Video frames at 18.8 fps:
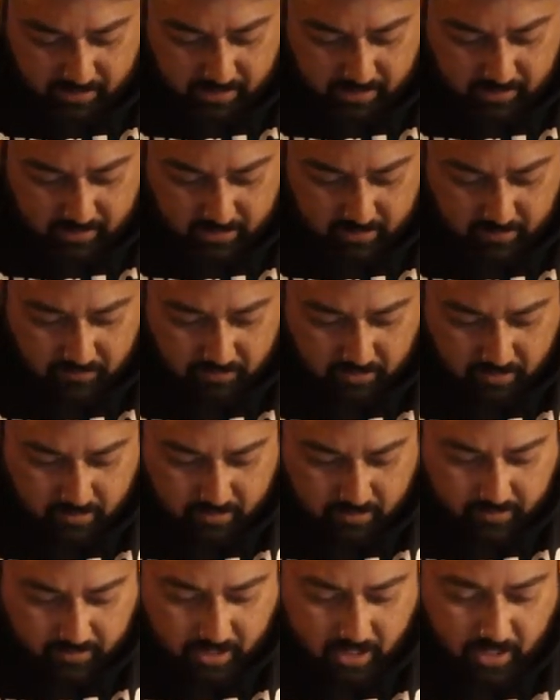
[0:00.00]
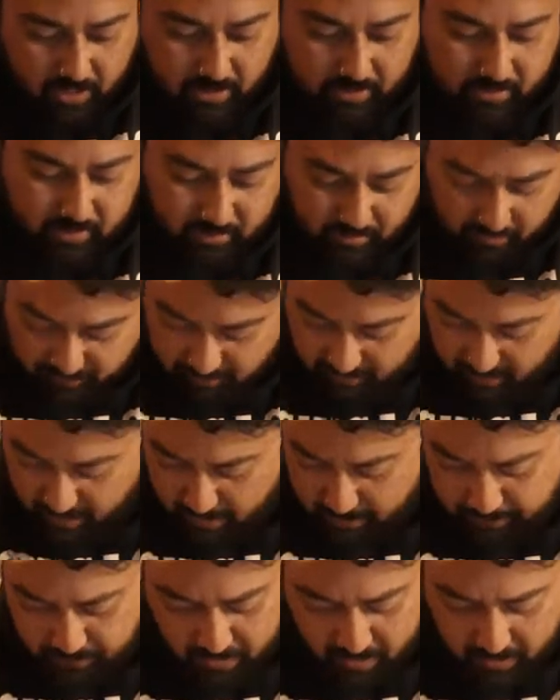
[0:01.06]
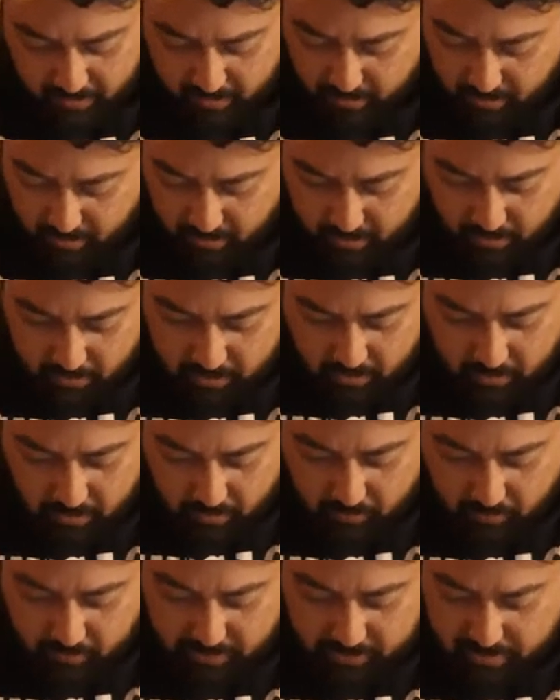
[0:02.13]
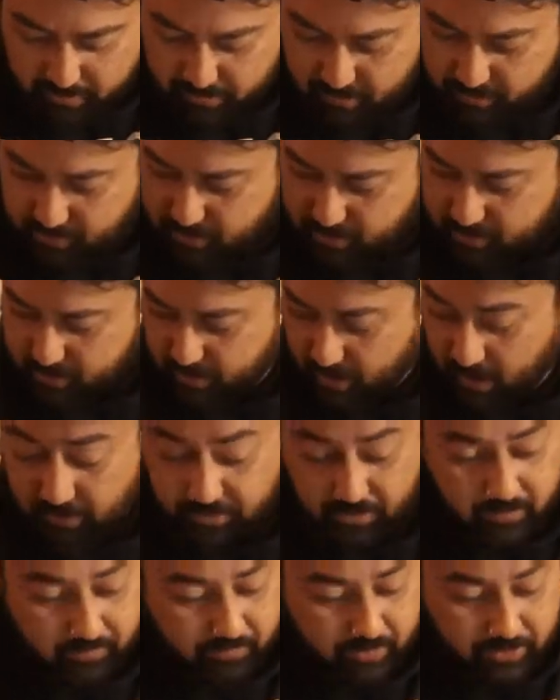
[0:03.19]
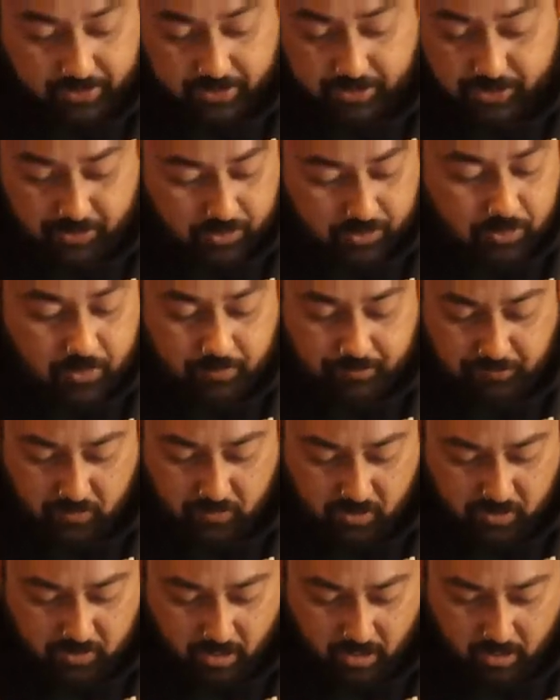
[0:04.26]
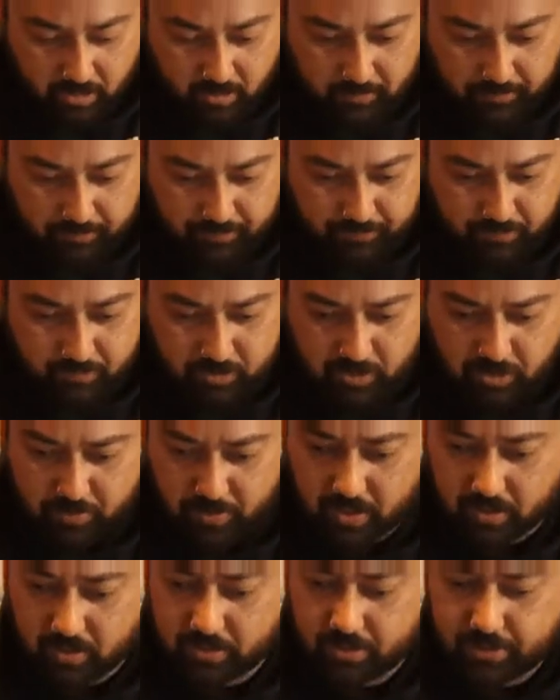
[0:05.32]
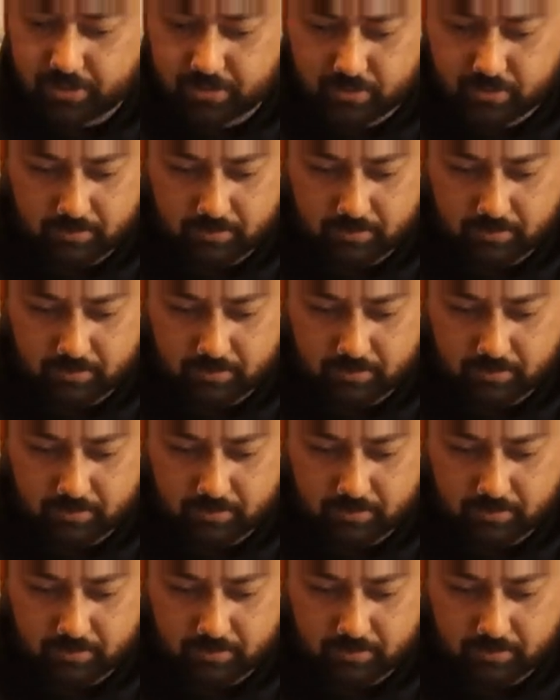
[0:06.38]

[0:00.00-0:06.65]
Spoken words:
That's kind of the end of that, which is, I think, fairly true, to be honest.